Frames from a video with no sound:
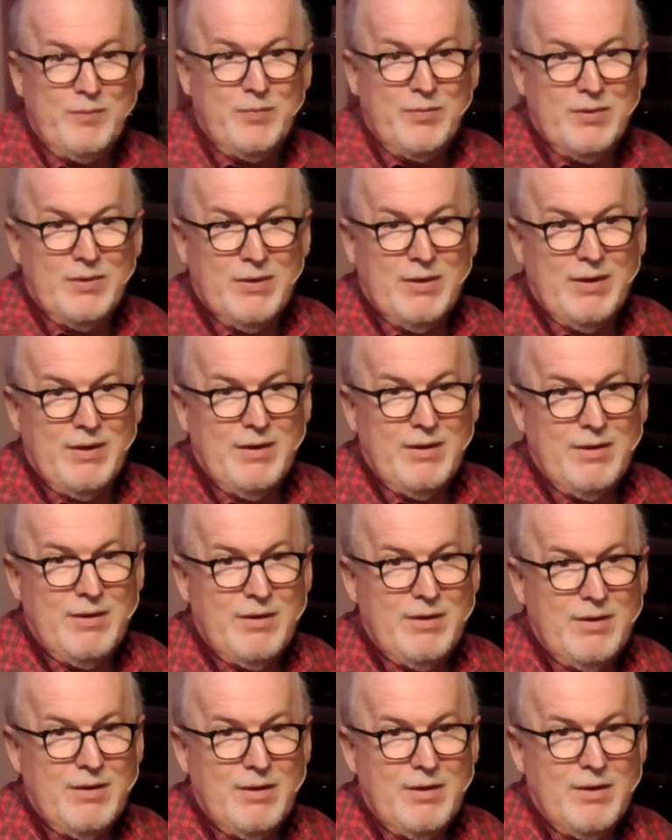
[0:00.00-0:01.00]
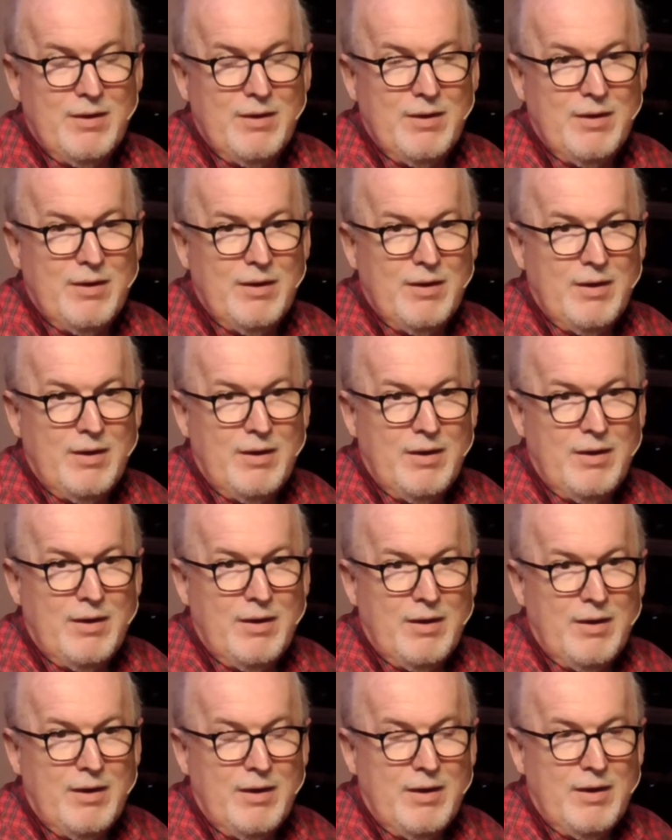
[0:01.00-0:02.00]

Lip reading: [no speech]